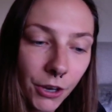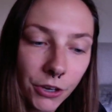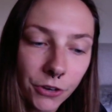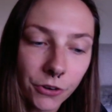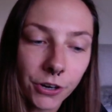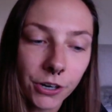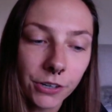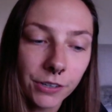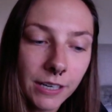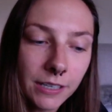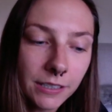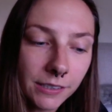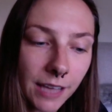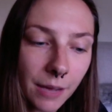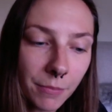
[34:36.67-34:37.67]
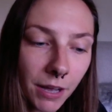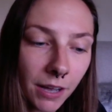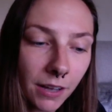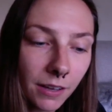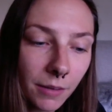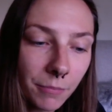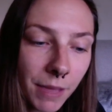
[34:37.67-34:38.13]
Your current
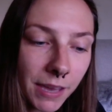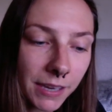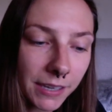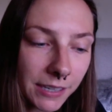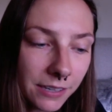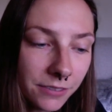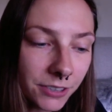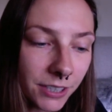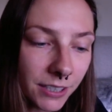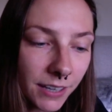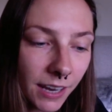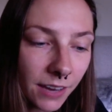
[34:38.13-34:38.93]
dilemma may even